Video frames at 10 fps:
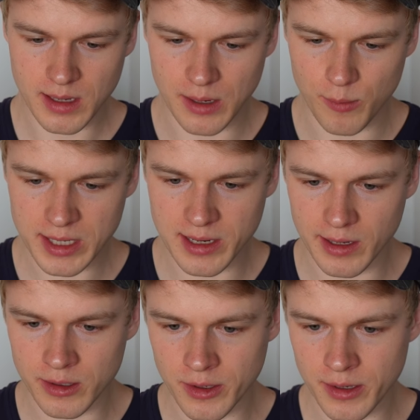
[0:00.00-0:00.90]
And when
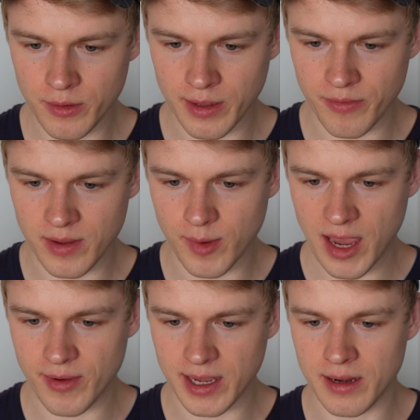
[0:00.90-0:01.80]
clicking on it, you can see we
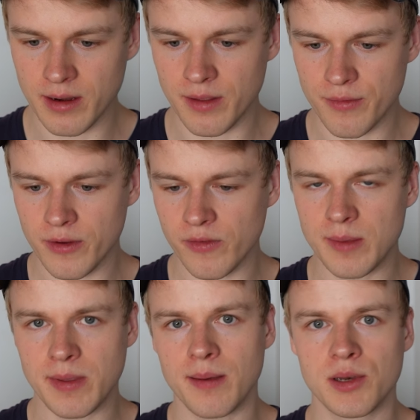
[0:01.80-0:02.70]
have again the first
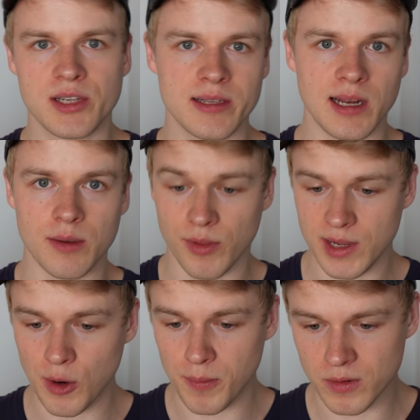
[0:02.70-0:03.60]
name tag, just like with
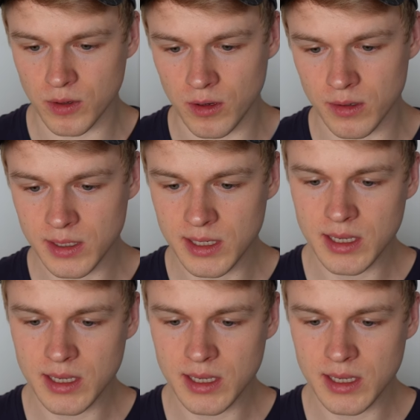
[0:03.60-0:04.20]
the outbound call.